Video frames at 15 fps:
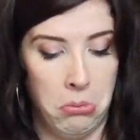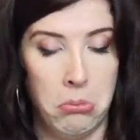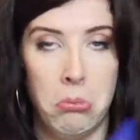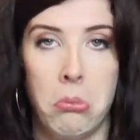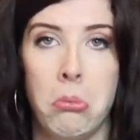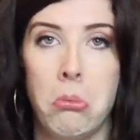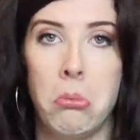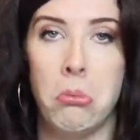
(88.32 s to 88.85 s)

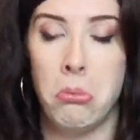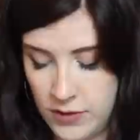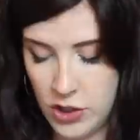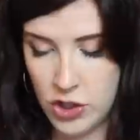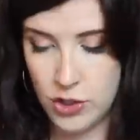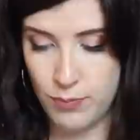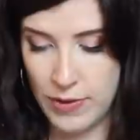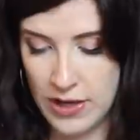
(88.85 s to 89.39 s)
Hmm,
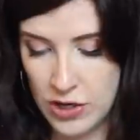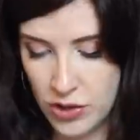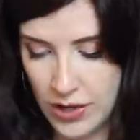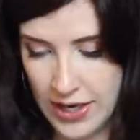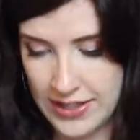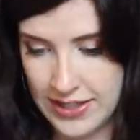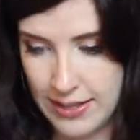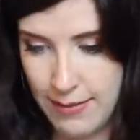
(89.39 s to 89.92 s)
this should be
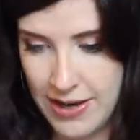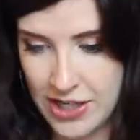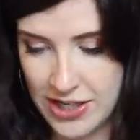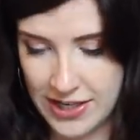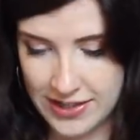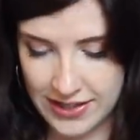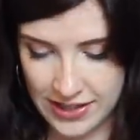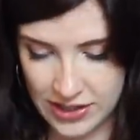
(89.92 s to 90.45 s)
interesting. I'm
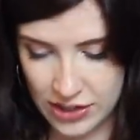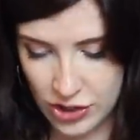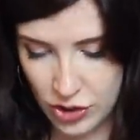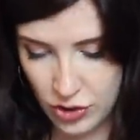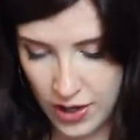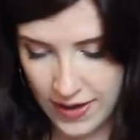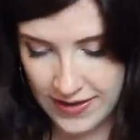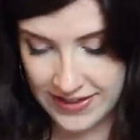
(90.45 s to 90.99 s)
actually excited to
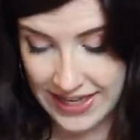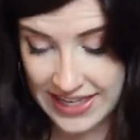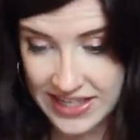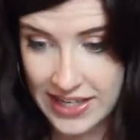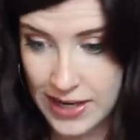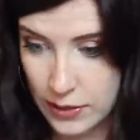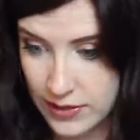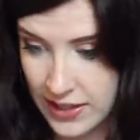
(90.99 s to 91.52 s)
try this. And
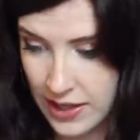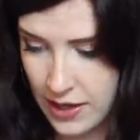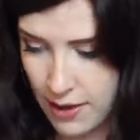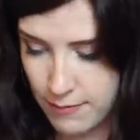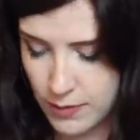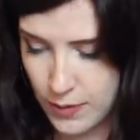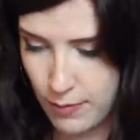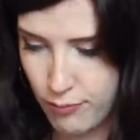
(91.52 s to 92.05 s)
it looks like it
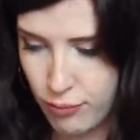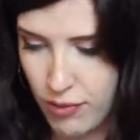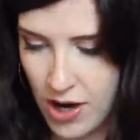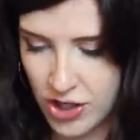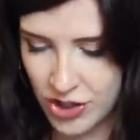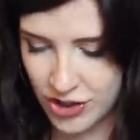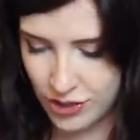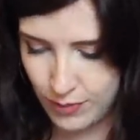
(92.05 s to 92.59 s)
comes with a
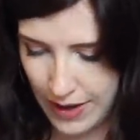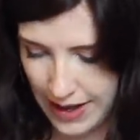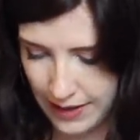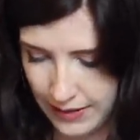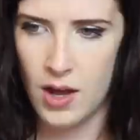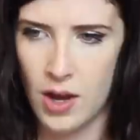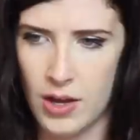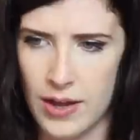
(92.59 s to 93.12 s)
brush as
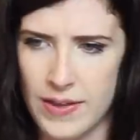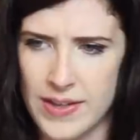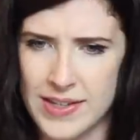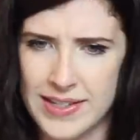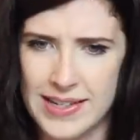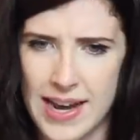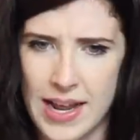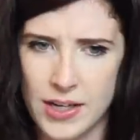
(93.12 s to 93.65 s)
well. Okay,
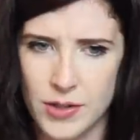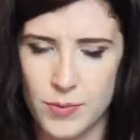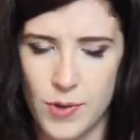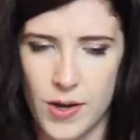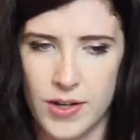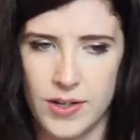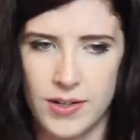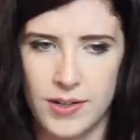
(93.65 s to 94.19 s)
this next
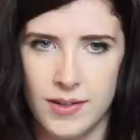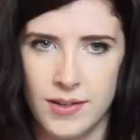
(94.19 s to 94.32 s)
one,